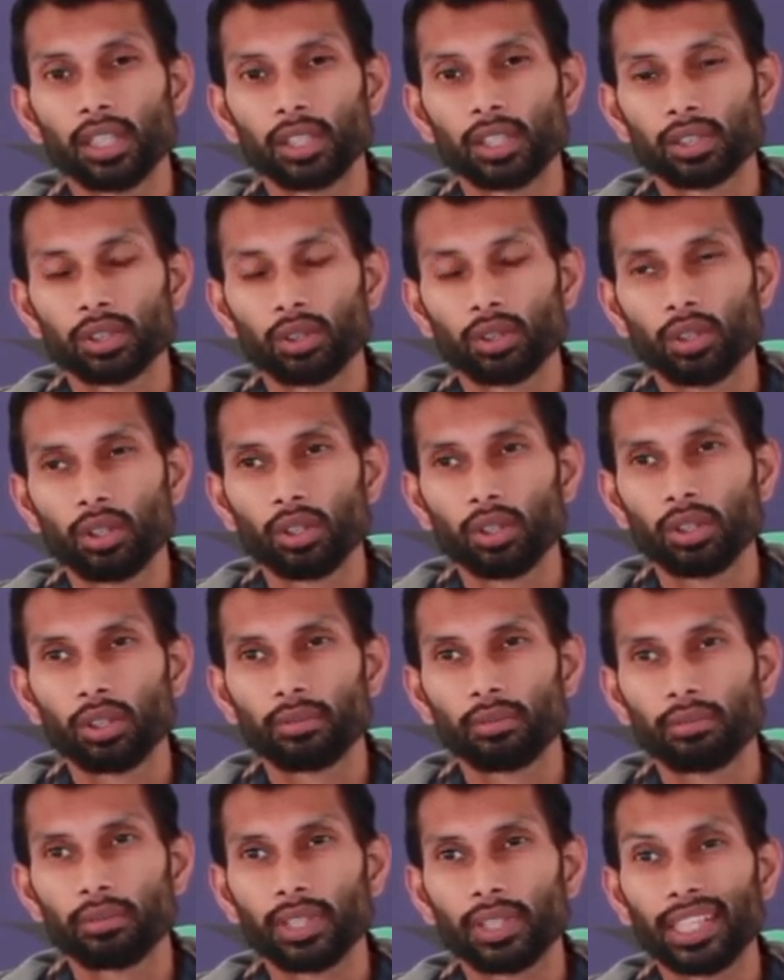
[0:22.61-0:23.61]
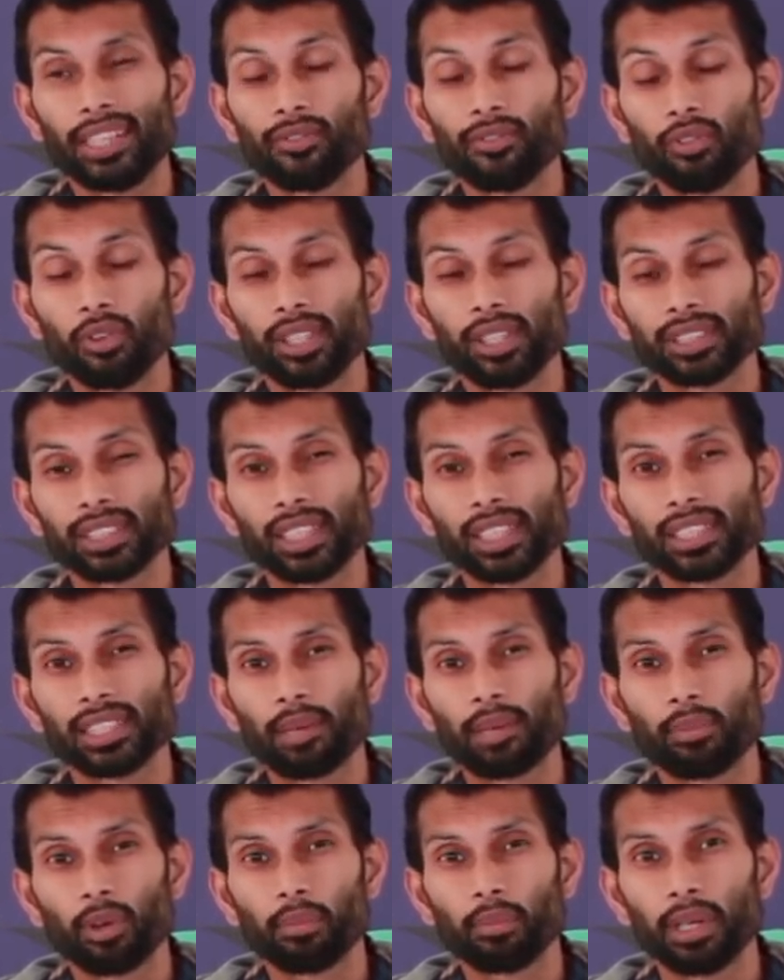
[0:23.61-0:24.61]
So in fuel cell, the
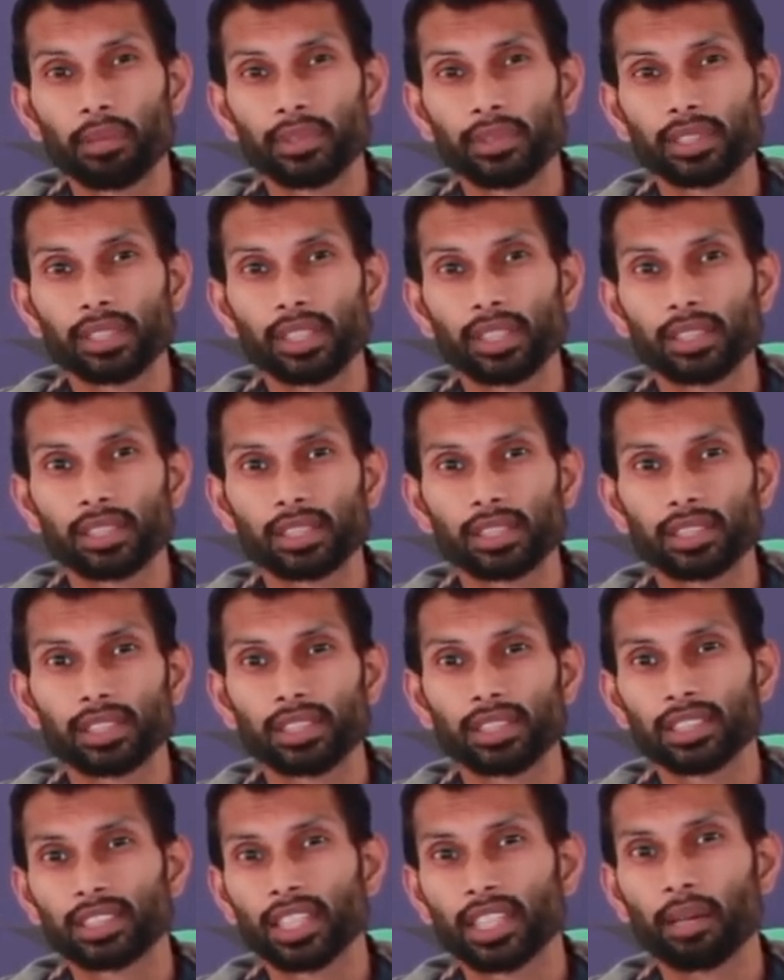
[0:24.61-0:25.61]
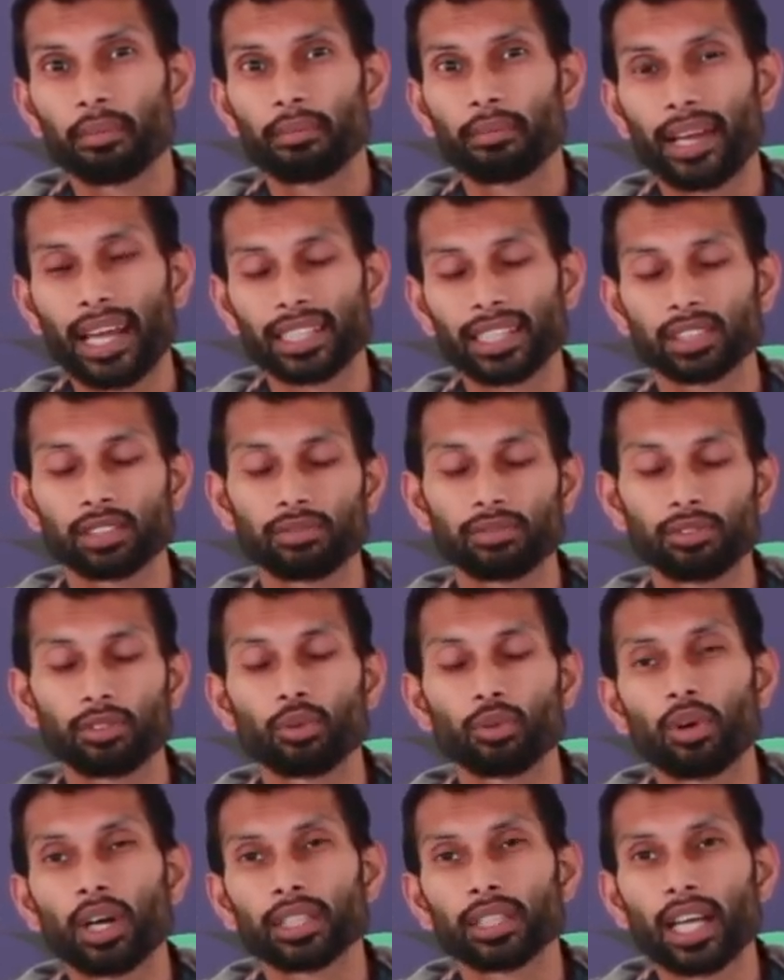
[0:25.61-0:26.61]
problem is the CGTL breaks
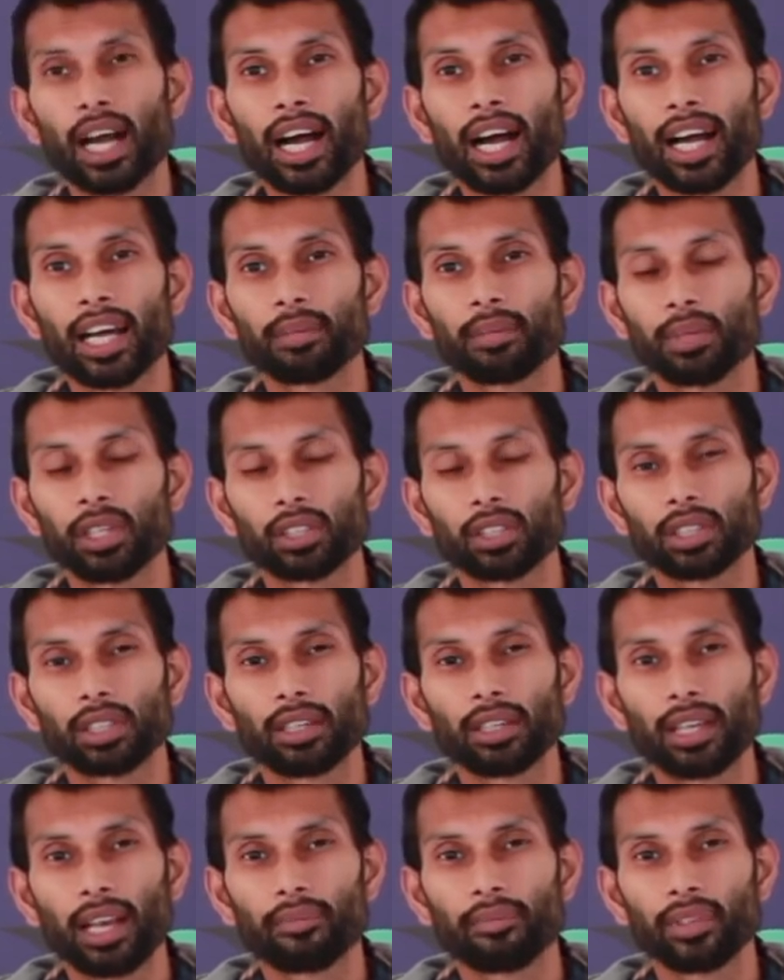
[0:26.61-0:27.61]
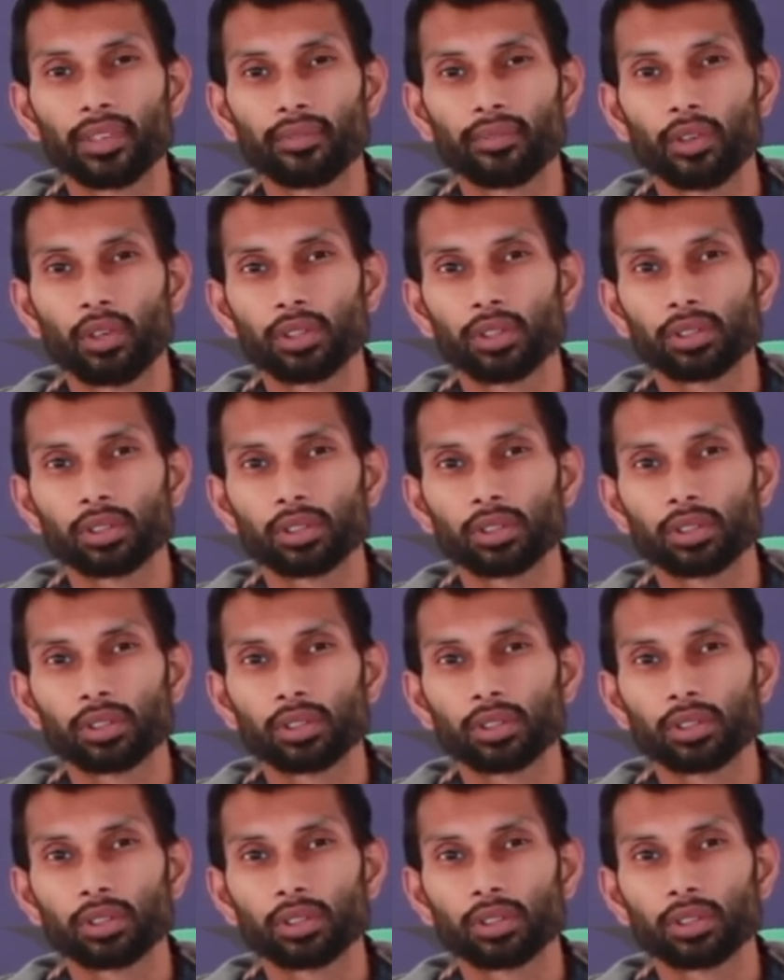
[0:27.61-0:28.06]
quite high because of the clamping force.